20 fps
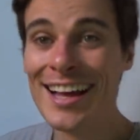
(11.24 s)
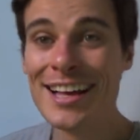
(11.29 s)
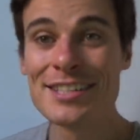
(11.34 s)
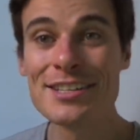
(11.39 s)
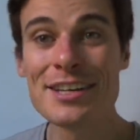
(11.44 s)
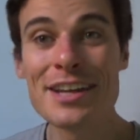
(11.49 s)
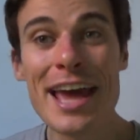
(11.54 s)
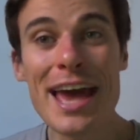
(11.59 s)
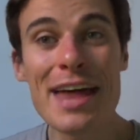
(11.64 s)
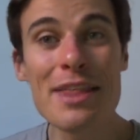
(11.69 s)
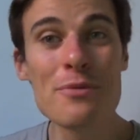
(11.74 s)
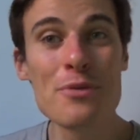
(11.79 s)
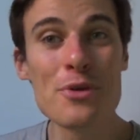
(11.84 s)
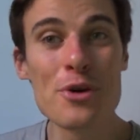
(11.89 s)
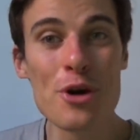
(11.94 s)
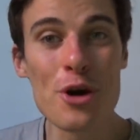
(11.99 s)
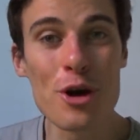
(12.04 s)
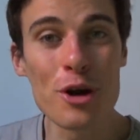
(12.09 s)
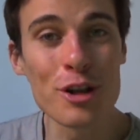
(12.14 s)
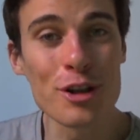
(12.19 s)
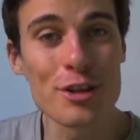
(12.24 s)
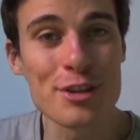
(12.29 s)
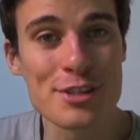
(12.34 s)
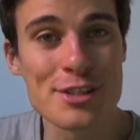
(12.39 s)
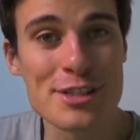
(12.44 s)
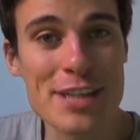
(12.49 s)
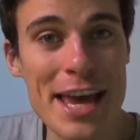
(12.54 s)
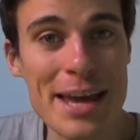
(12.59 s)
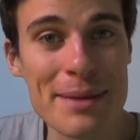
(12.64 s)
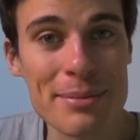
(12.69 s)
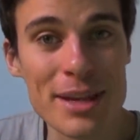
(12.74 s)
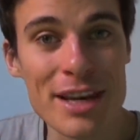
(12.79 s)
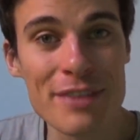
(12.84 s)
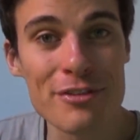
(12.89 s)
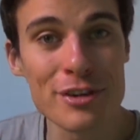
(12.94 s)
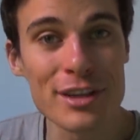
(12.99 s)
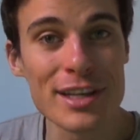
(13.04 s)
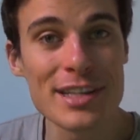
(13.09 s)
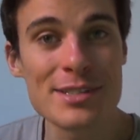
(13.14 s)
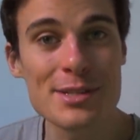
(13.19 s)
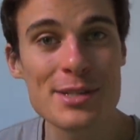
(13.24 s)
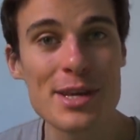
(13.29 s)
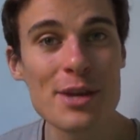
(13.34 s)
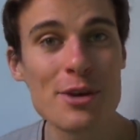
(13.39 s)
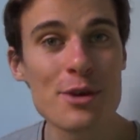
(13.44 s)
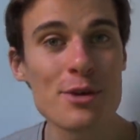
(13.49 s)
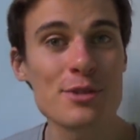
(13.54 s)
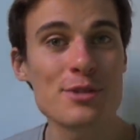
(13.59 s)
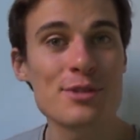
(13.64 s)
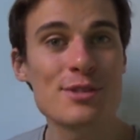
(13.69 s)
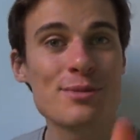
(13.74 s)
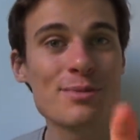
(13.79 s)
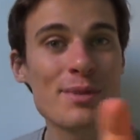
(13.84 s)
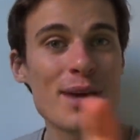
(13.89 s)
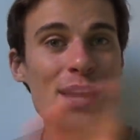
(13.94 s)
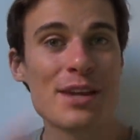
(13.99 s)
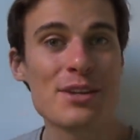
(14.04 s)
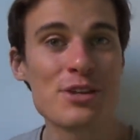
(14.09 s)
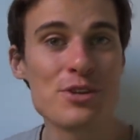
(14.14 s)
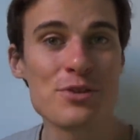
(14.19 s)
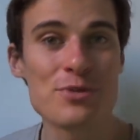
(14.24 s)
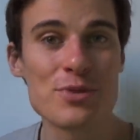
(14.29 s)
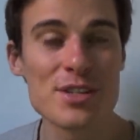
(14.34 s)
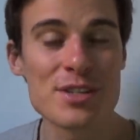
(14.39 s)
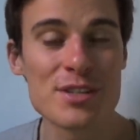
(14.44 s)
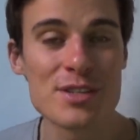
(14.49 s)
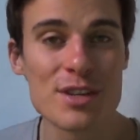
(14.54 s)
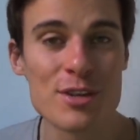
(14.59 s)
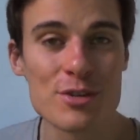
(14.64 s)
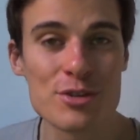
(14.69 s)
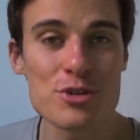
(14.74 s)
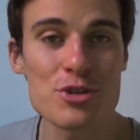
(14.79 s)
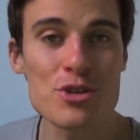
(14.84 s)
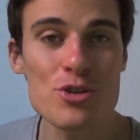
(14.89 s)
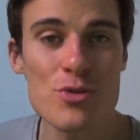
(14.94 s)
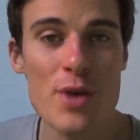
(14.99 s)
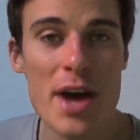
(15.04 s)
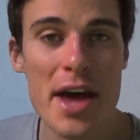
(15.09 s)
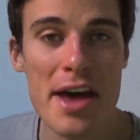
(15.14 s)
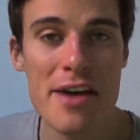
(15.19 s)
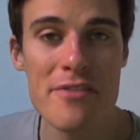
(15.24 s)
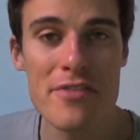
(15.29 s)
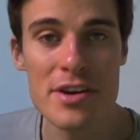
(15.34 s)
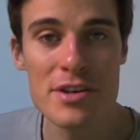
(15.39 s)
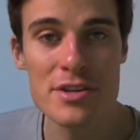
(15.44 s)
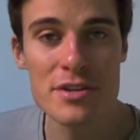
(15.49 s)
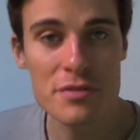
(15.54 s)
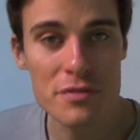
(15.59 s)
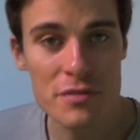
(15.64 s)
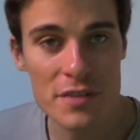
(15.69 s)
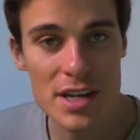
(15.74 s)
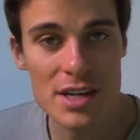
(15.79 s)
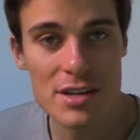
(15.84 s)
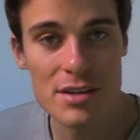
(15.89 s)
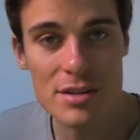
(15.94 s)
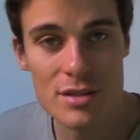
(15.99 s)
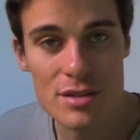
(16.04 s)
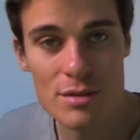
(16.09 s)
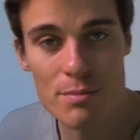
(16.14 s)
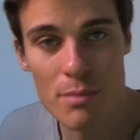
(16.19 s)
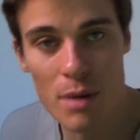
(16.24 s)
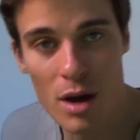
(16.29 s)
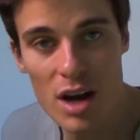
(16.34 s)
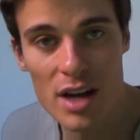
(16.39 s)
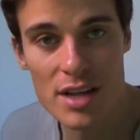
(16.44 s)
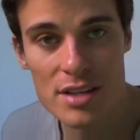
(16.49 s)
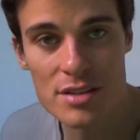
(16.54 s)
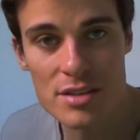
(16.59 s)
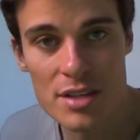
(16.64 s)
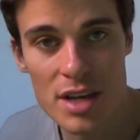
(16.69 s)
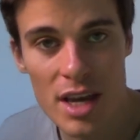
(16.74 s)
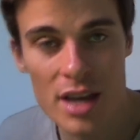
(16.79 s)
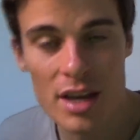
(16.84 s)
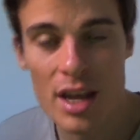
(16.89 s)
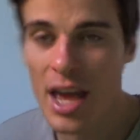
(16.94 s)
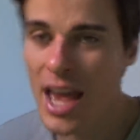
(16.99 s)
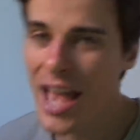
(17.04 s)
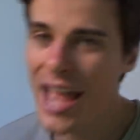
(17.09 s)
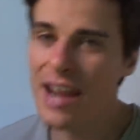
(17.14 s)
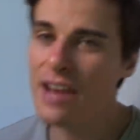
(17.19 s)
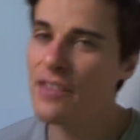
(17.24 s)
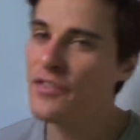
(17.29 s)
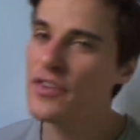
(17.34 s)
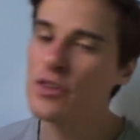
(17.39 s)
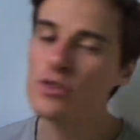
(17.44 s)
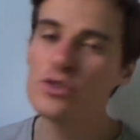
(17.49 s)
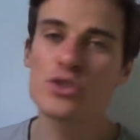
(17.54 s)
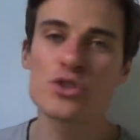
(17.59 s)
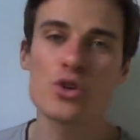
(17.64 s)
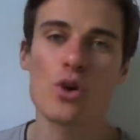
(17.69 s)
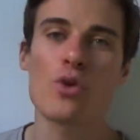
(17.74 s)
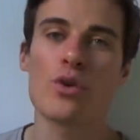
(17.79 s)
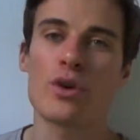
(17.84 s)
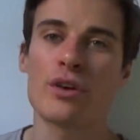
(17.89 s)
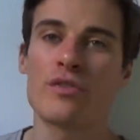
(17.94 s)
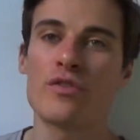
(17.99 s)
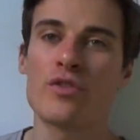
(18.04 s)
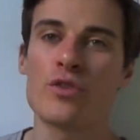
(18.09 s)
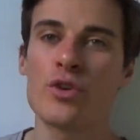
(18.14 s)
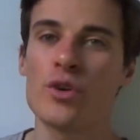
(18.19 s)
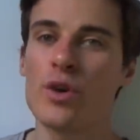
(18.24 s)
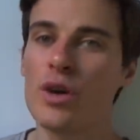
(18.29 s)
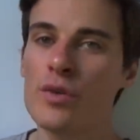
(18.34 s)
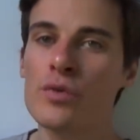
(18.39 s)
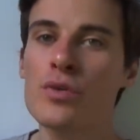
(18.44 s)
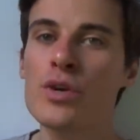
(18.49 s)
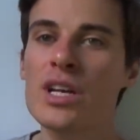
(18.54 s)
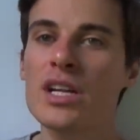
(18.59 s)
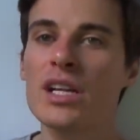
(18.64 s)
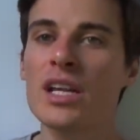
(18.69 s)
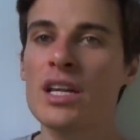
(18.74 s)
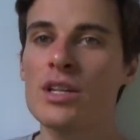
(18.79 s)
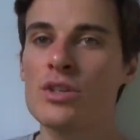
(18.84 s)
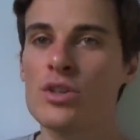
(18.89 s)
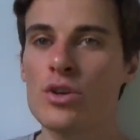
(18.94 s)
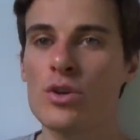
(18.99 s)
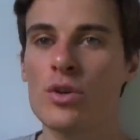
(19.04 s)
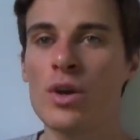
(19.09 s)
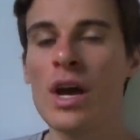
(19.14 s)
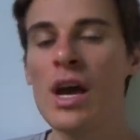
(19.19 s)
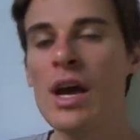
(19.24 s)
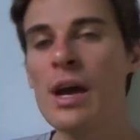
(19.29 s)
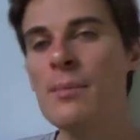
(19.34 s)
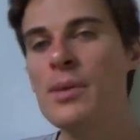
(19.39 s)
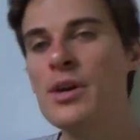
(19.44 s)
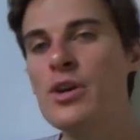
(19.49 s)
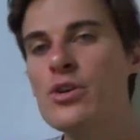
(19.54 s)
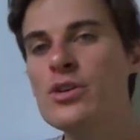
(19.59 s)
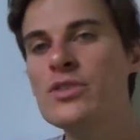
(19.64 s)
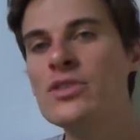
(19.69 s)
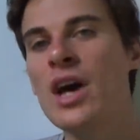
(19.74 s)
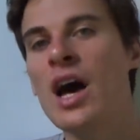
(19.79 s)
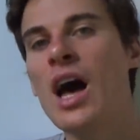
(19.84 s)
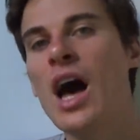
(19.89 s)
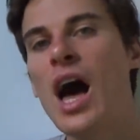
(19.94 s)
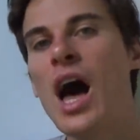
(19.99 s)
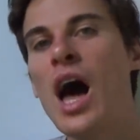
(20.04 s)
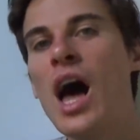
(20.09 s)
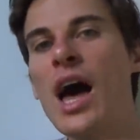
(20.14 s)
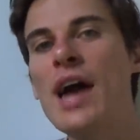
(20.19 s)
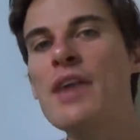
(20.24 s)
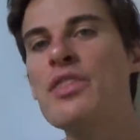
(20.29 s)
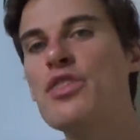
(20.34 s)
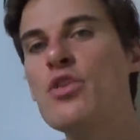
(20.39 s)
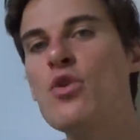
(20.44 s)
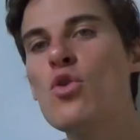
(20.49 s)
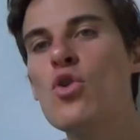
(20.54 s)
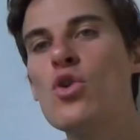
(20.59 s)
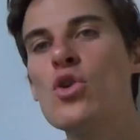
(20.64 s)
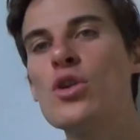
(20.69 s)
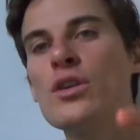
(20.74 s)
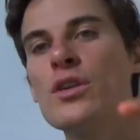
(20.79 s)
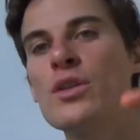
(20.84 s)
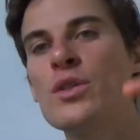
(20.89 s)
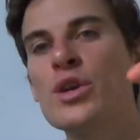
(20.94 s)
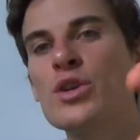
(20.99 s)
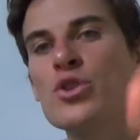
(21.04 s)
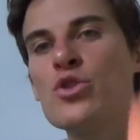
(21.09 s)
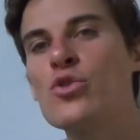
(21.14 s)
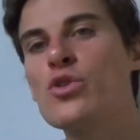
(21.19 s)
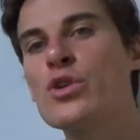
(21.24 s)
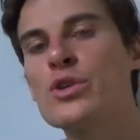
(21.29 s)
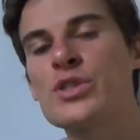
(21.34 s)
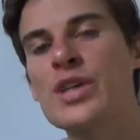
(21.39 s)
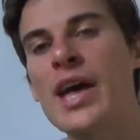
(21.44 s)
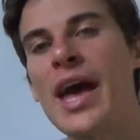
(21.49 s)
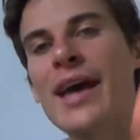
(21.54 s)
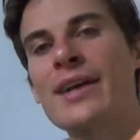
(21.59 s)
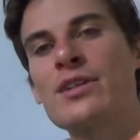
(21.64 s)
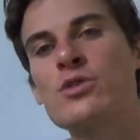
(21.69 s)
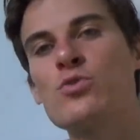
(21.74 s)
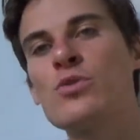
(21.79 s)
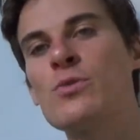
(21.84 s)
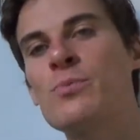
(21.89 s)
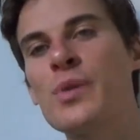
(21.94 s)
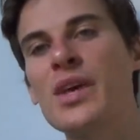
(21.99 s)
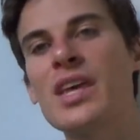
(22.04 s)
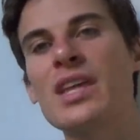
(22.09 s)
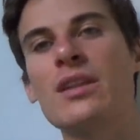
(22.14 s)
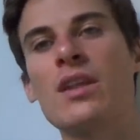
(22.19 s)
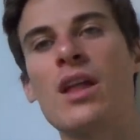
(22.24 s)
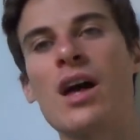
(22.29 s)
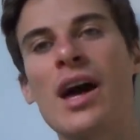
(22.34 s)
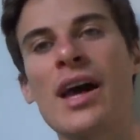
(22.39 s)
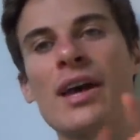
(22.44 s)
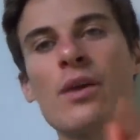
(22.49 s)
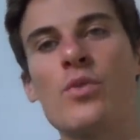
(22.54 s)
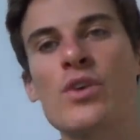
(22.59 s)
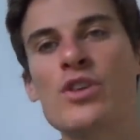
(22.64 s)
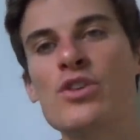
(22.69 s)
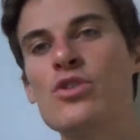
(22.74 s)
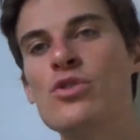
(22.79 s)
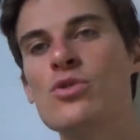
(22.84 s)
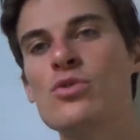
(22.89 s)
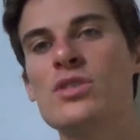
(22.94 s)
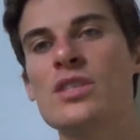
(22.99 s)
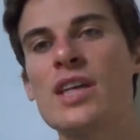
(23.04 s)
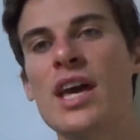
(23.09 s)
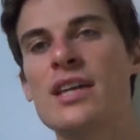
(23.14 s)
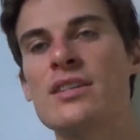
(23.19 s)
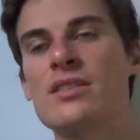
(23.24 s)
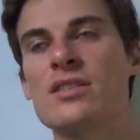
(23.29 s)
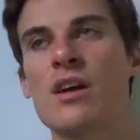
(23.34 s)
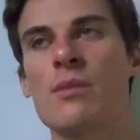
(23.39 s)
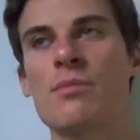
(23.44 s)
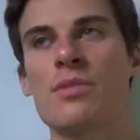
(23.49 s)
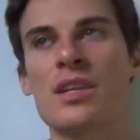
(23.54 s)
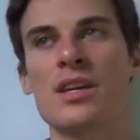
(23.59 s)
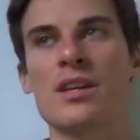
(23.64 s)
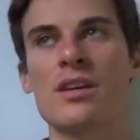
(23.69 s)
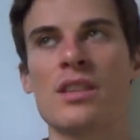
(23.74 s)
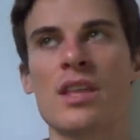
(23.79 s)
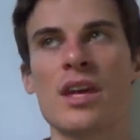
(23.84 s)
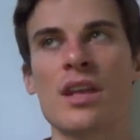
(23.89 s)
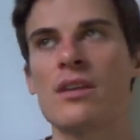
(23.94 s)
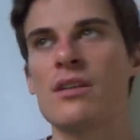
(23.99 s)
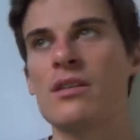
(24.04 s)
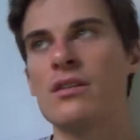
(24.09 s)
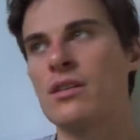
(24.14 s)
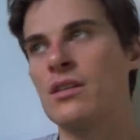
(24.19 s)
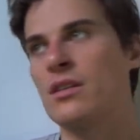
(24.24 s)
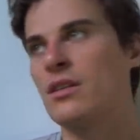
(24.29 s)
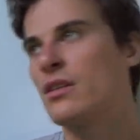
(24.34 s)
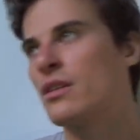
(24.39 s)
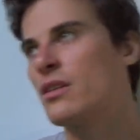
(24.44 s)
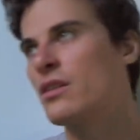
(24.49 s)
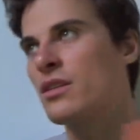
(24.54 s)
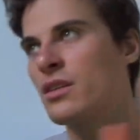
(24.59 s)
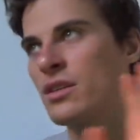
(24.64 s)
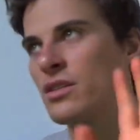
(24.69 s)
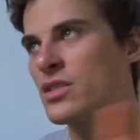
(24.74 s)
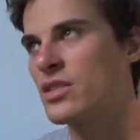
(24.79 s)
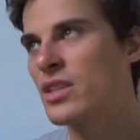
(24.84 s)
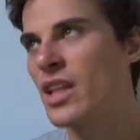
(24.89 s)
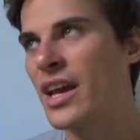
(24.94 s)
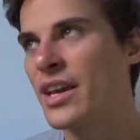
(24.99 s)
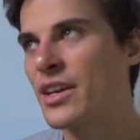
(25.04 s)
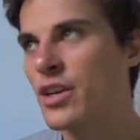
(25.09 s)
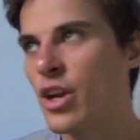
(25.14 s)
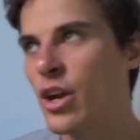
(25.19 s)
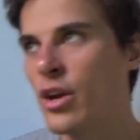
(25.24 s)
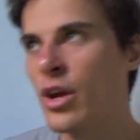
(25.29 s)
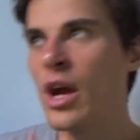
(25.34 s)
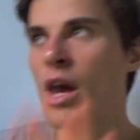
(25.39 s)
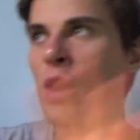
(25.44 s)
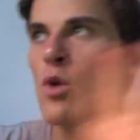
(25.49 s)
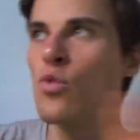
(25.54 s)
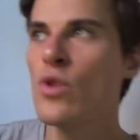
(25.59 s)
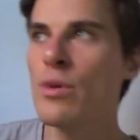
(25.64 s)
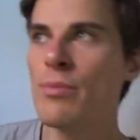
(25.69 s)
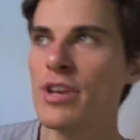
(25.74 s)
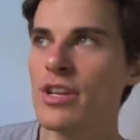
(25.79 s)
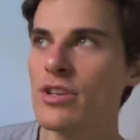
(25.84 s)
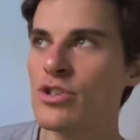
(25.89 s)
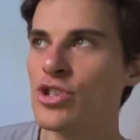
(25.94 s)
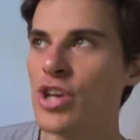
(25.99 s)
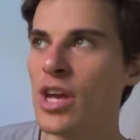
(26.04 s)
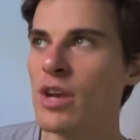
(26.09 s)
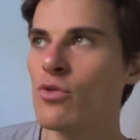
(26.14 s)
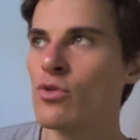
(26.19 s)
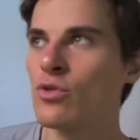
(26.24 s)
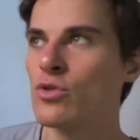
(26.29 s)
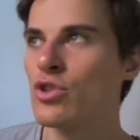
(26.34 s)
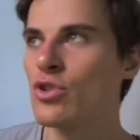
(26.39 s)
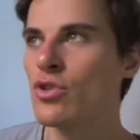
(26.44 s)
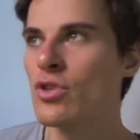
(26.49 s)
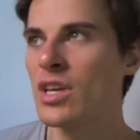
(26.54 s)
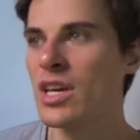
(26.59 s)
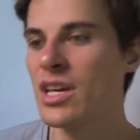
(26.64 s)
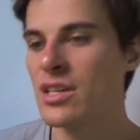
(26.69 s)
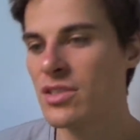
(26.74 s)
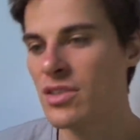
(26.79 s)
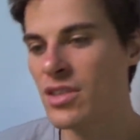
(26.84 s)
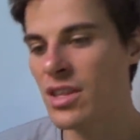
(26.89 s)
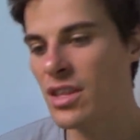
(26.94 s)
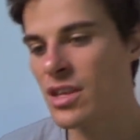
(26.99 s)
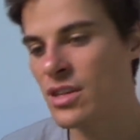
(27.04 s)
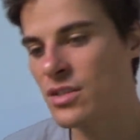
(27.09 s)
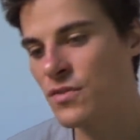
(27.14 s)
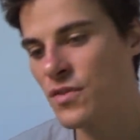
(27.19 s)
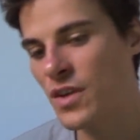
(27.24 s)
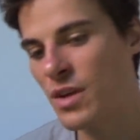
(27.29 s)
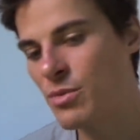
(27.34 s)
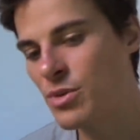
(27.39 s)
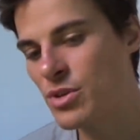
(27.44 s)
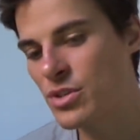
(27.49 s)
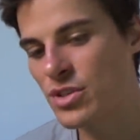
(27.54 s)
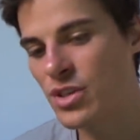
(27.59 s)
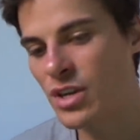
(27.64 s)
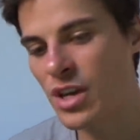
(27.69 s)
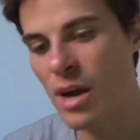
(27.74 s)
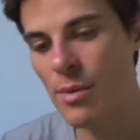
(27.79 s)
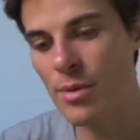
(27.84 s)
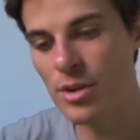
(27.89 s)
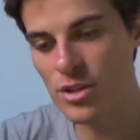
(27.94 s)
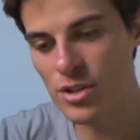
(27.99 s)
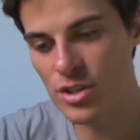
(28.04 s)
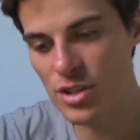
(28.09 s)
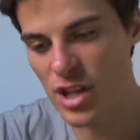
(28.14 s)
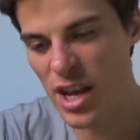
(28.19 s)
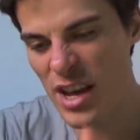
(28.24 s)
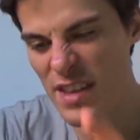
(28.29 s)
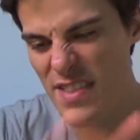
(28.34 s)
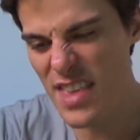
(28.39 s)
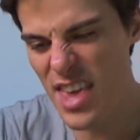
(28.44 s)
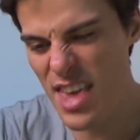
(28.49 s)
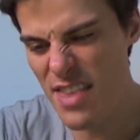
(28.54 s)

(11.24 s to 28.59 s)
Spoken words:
So now that we're all on the same level, let's get honest about you incels. You have a defeatist mindset. And I feel sorry for you. I really do. Because I thought that your attacks would be like when you say something and then it's like, you know, women in general do this and then there's feminists that come on and just go,